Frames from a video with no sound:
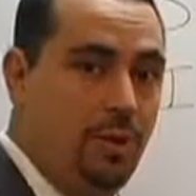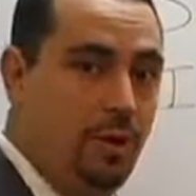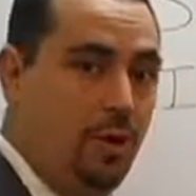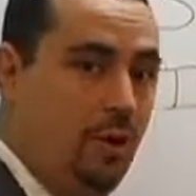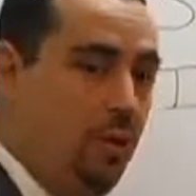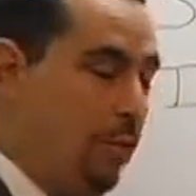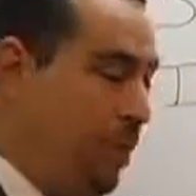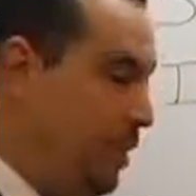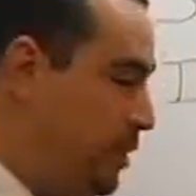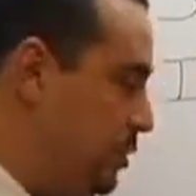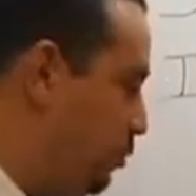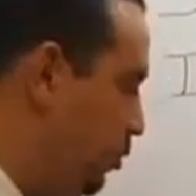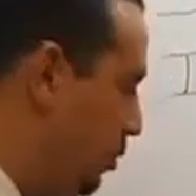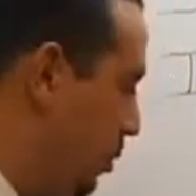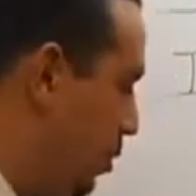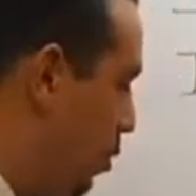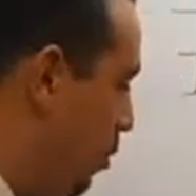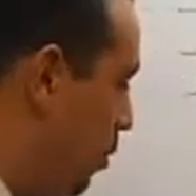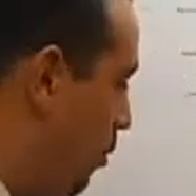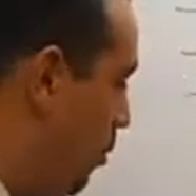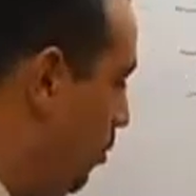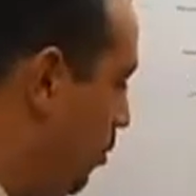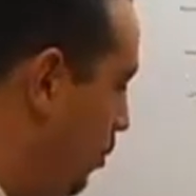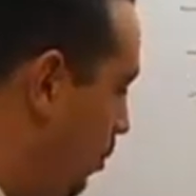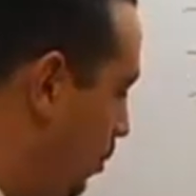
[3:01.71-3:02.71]
always
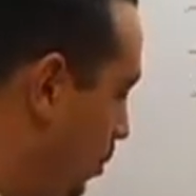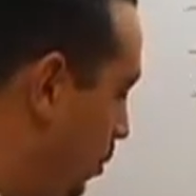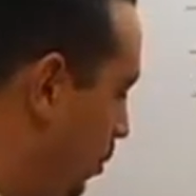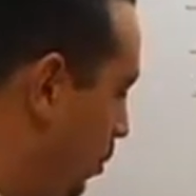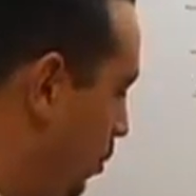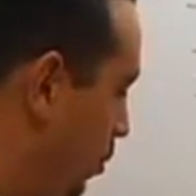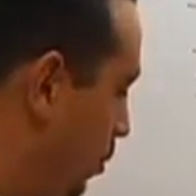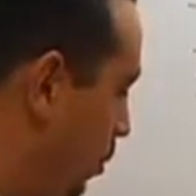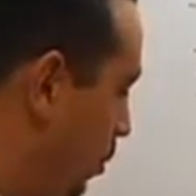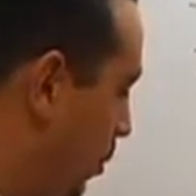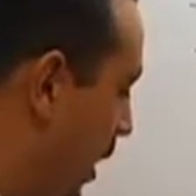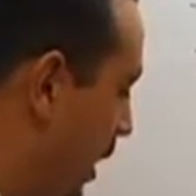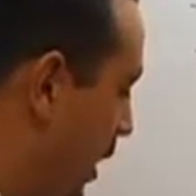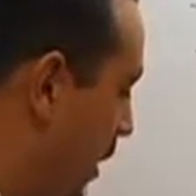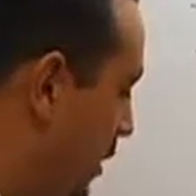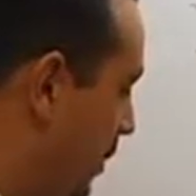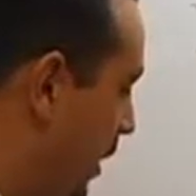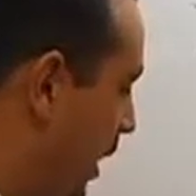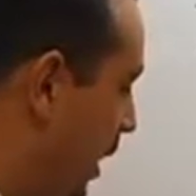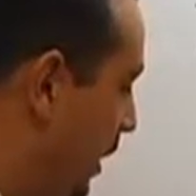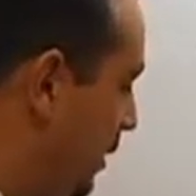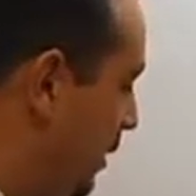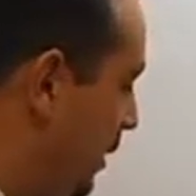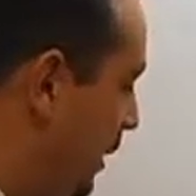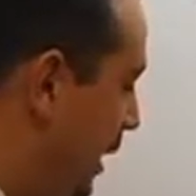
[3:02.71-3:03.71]

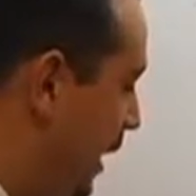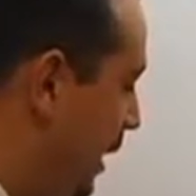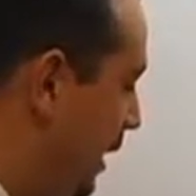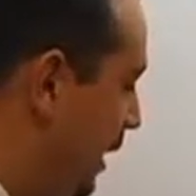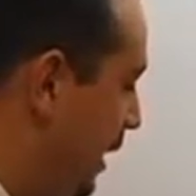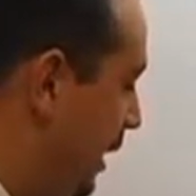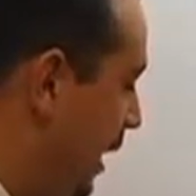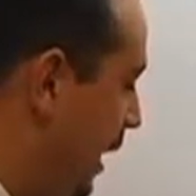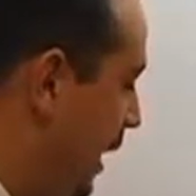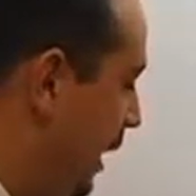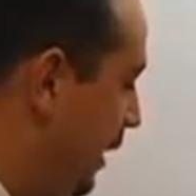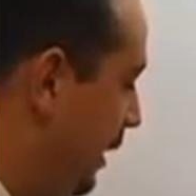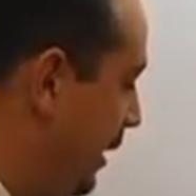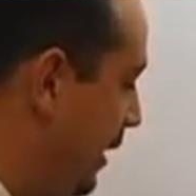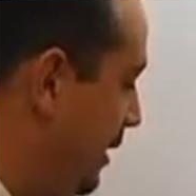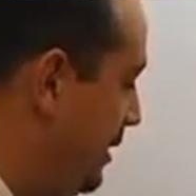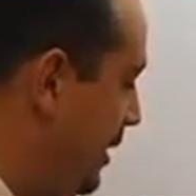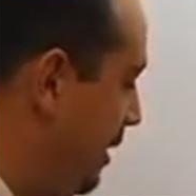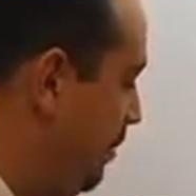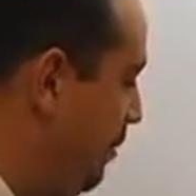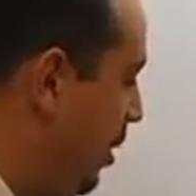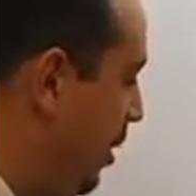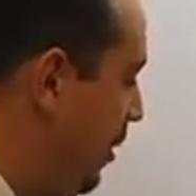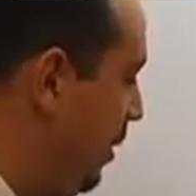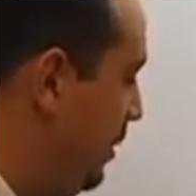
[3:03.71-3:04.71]
recommend getting at least
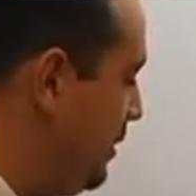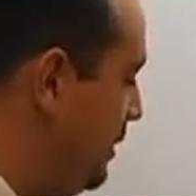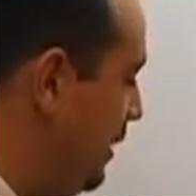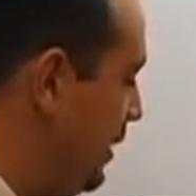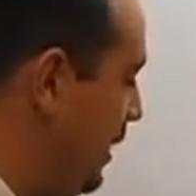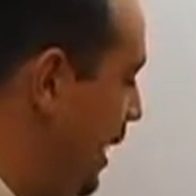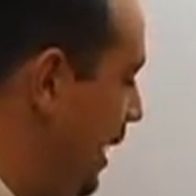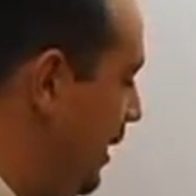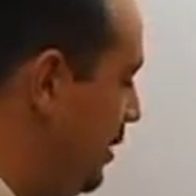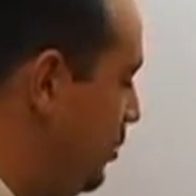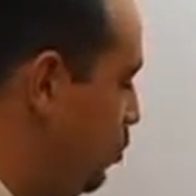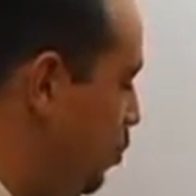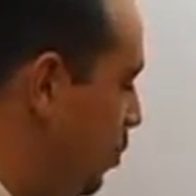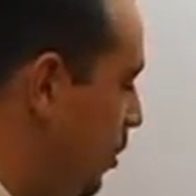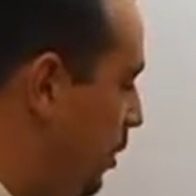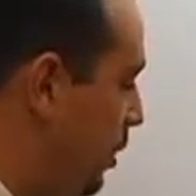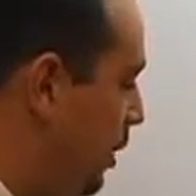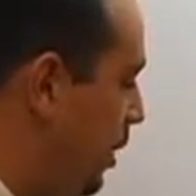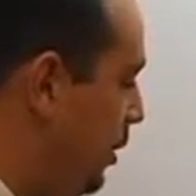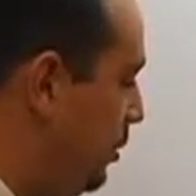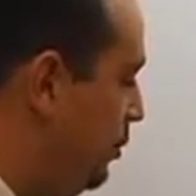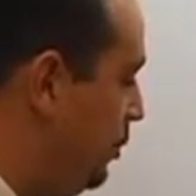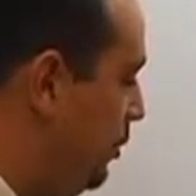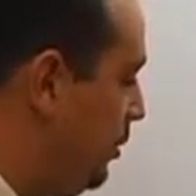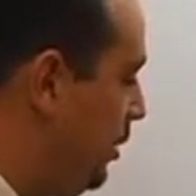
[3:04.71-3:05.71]
a policy that has
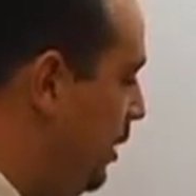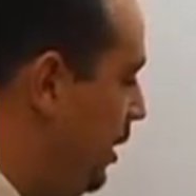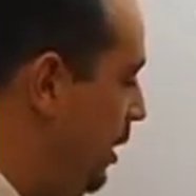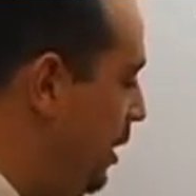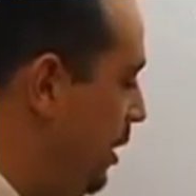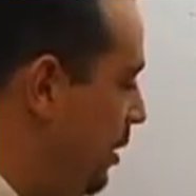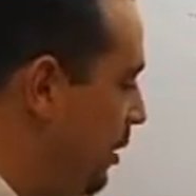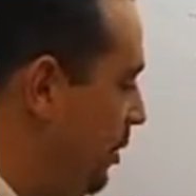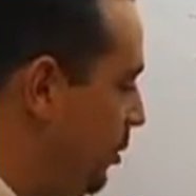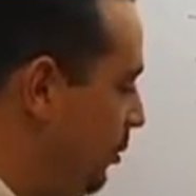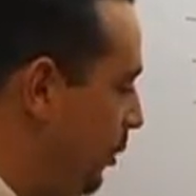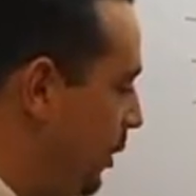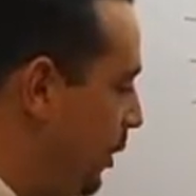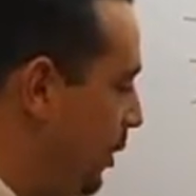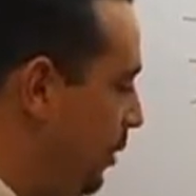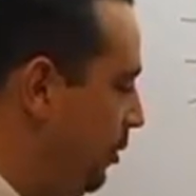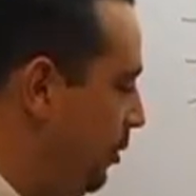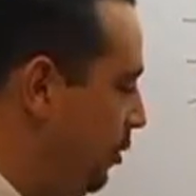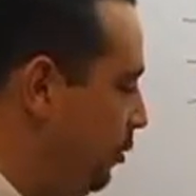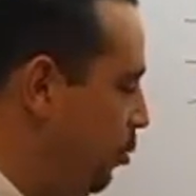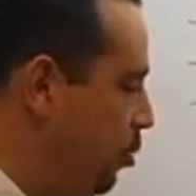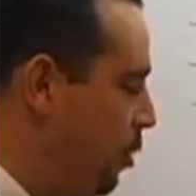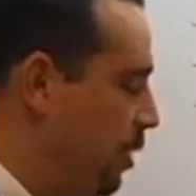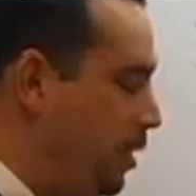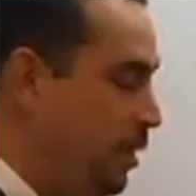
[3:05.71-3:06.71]
100,
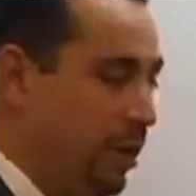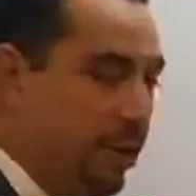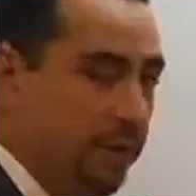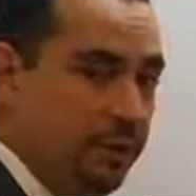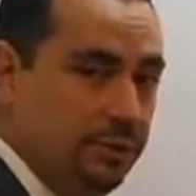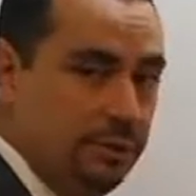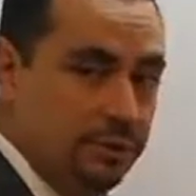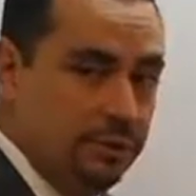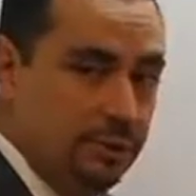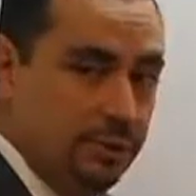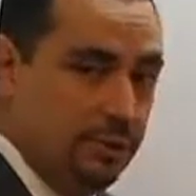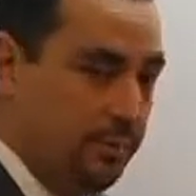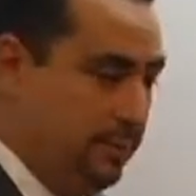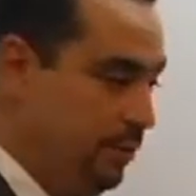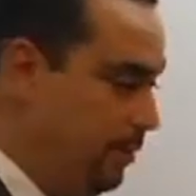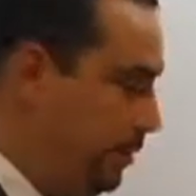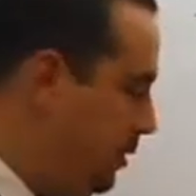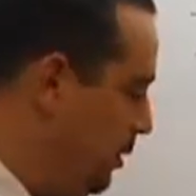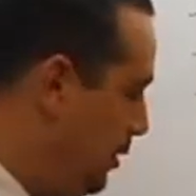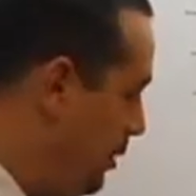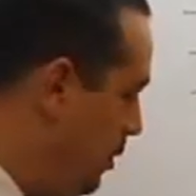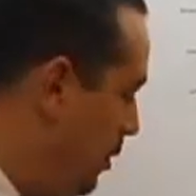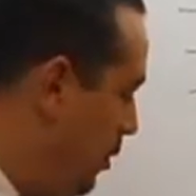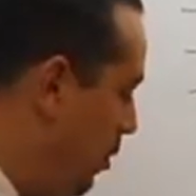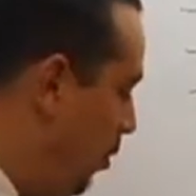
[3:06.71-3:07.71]
300, 100,
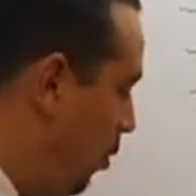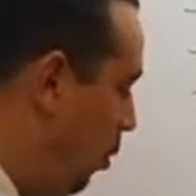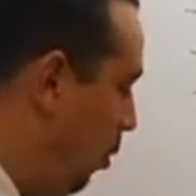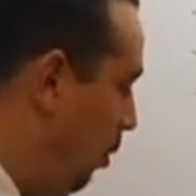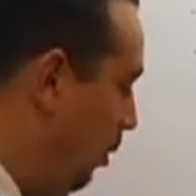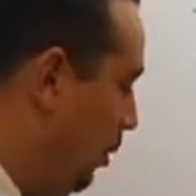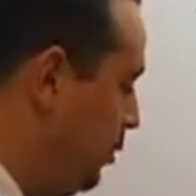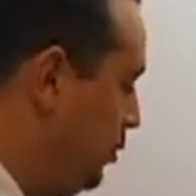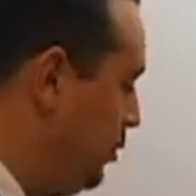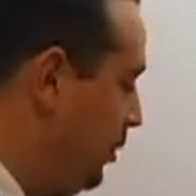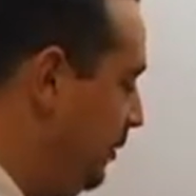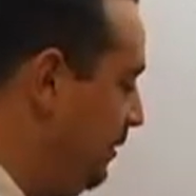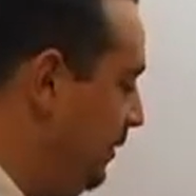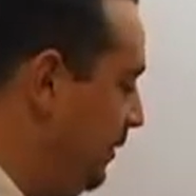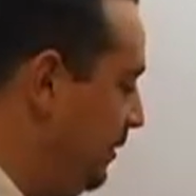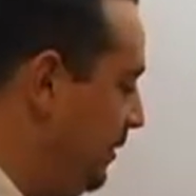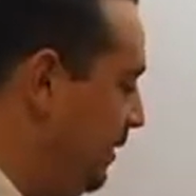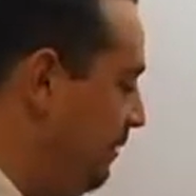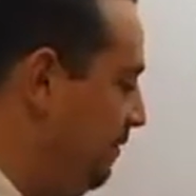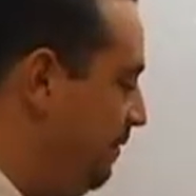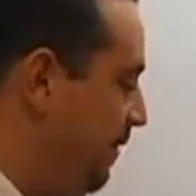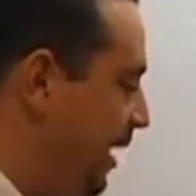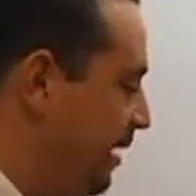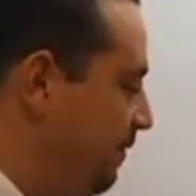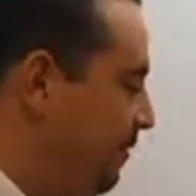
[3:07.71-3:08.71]
or
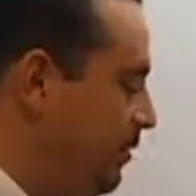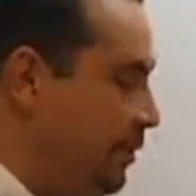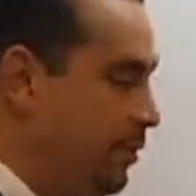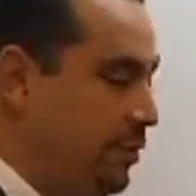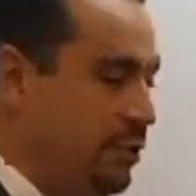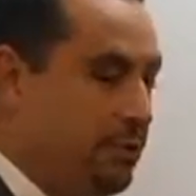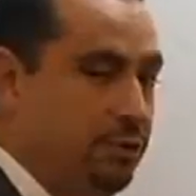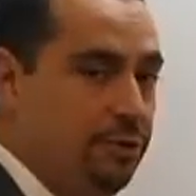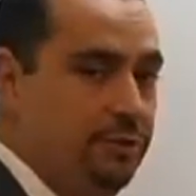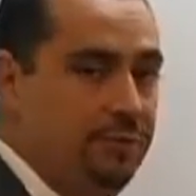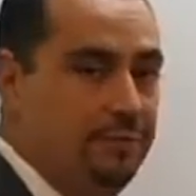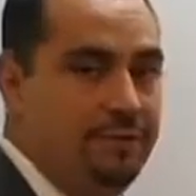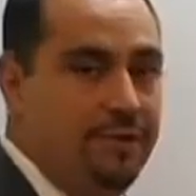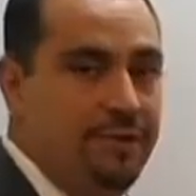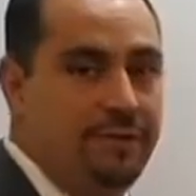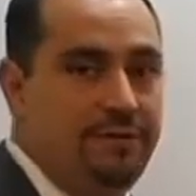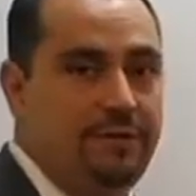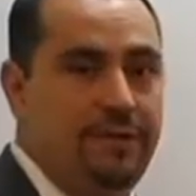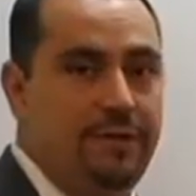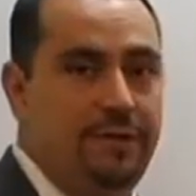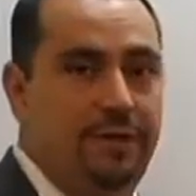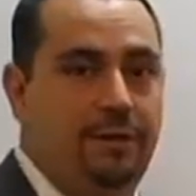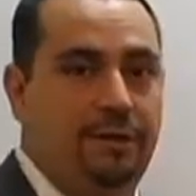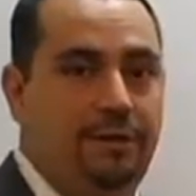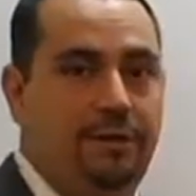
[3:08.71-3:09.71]
250, 500,
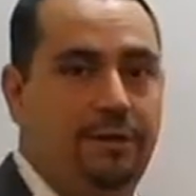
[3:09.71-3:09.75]
250.